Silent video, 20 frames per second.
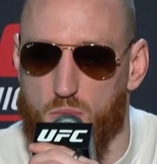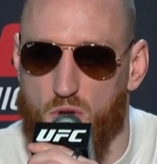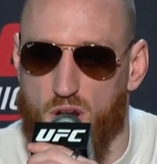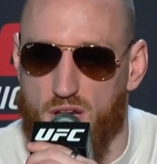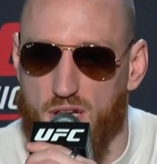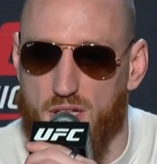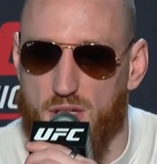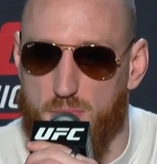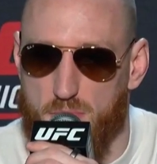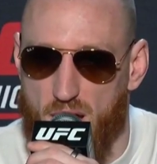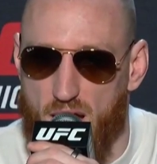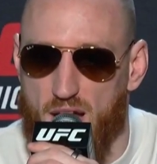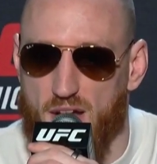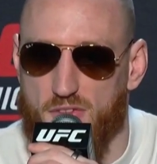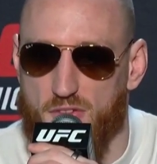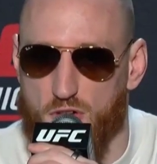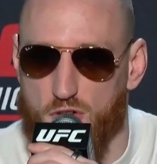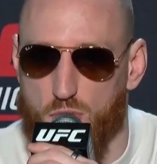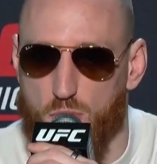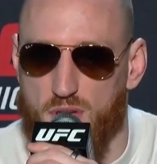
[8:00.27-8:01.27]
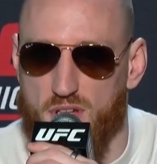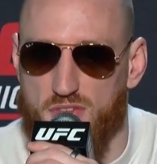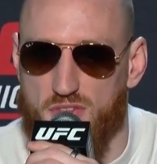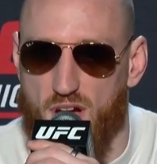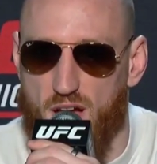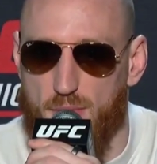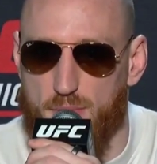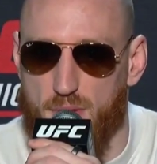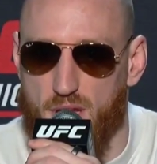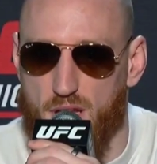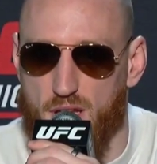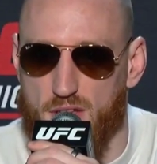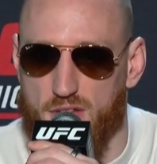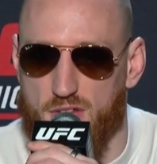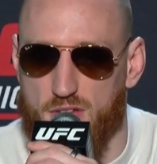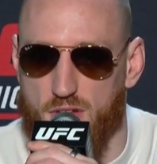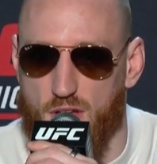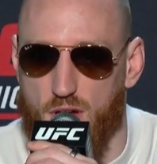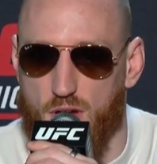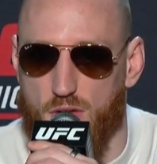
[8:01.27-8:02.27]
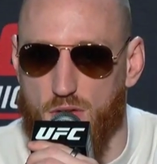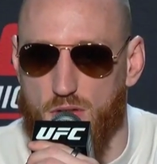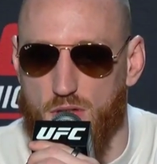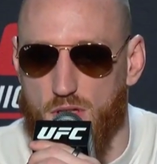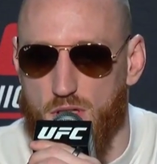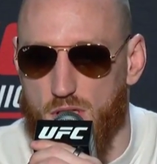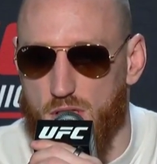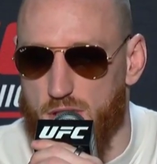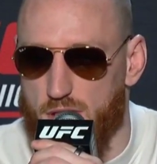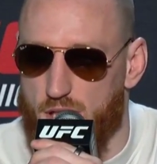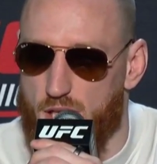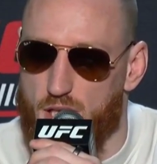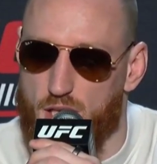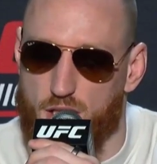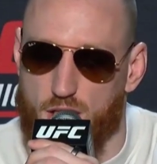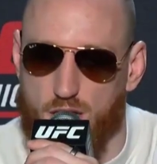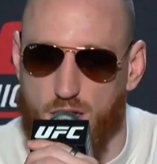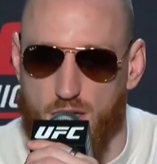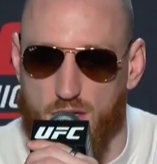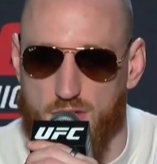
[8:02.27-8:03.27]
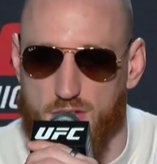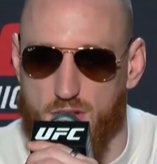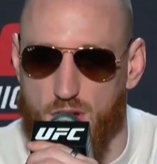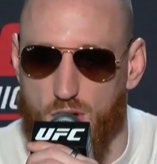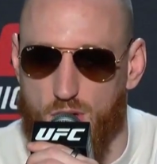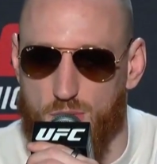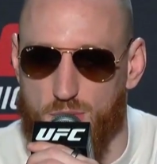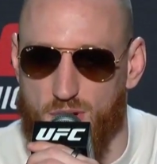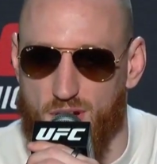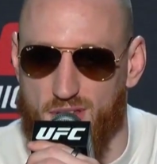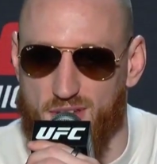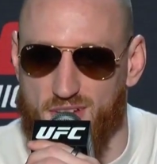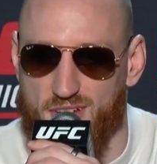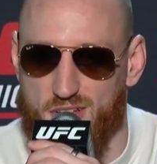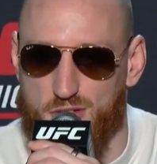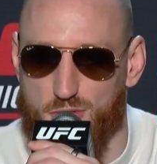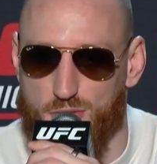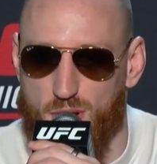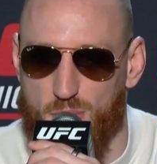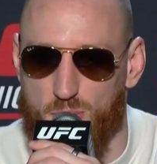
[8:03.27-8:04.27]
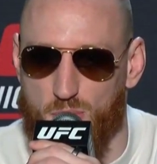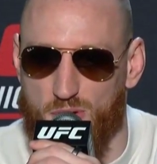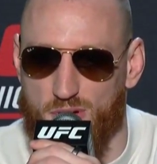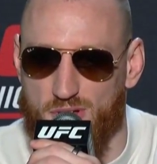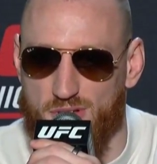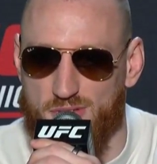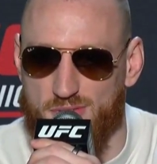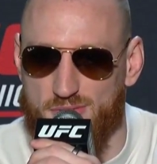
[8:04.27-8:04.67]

ready to bang for 25 minutes. So, yeah, let's go, brother. Let's rumble.